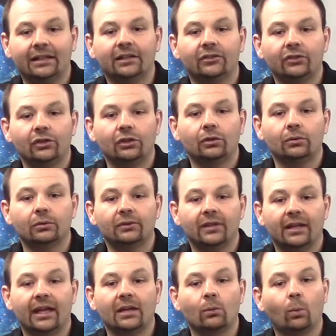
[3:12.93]
is used
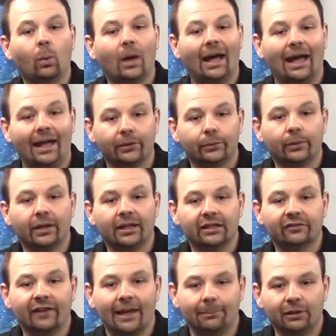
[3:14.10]
in a wide array
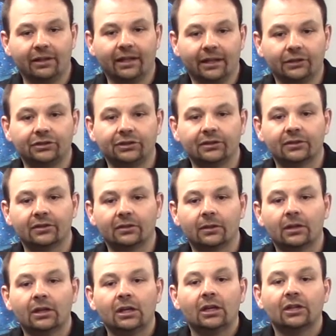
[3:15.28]
of applications.
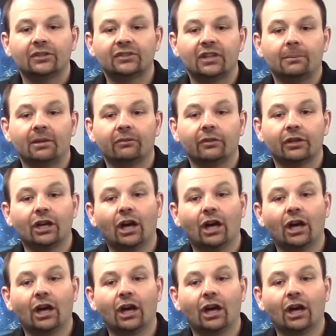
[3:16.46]
Some of the